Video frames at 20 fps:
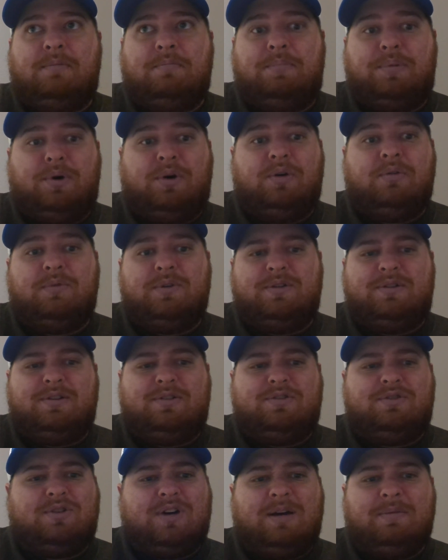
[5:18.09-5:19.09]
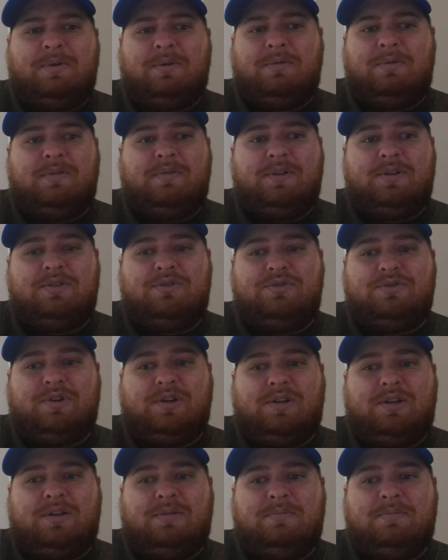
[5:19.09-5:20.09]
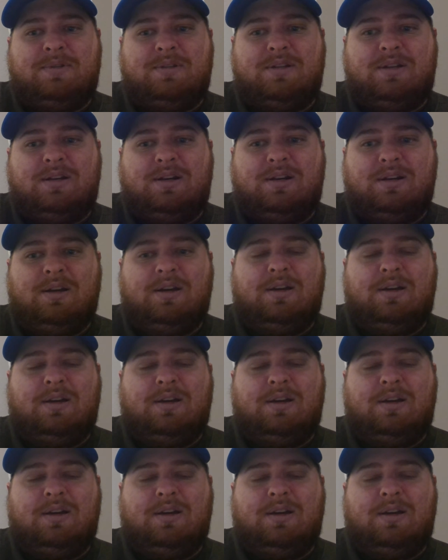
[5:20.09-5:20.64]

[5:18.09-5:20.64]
Burton was describing one of his dreams, and